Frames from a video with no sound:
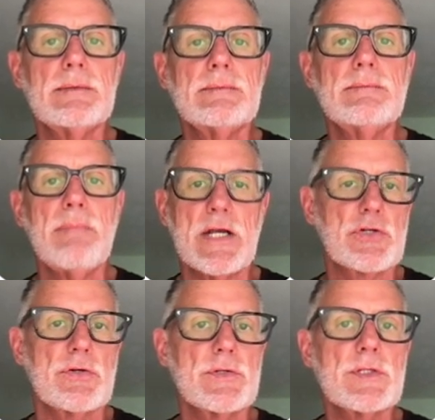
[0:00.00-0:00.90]

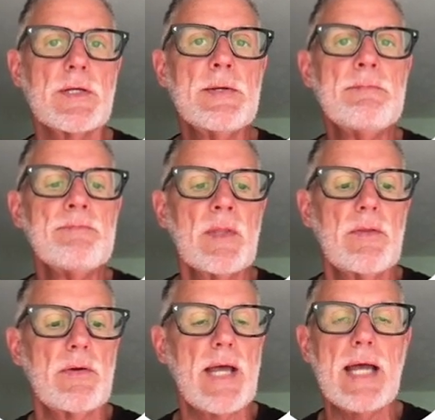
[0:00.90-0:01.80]
measures.
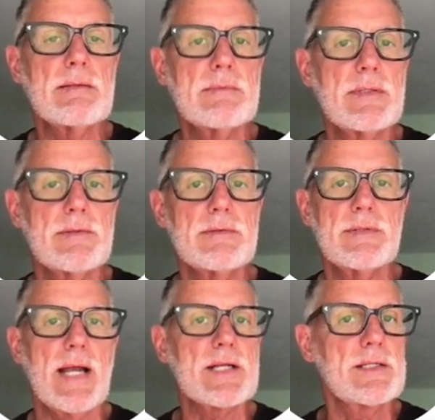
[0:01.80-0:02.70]

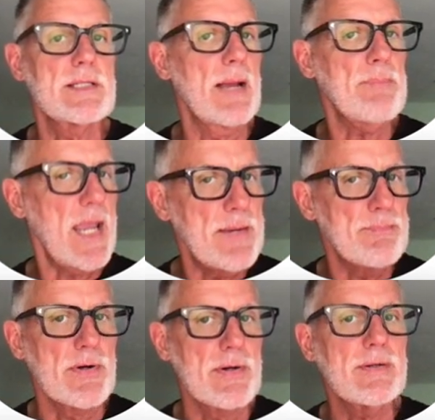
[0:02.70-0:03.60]
It's not
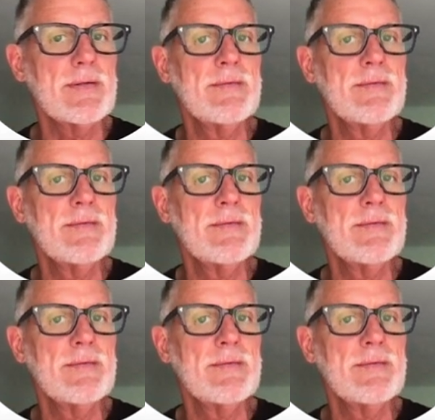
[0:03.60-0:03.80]
paper.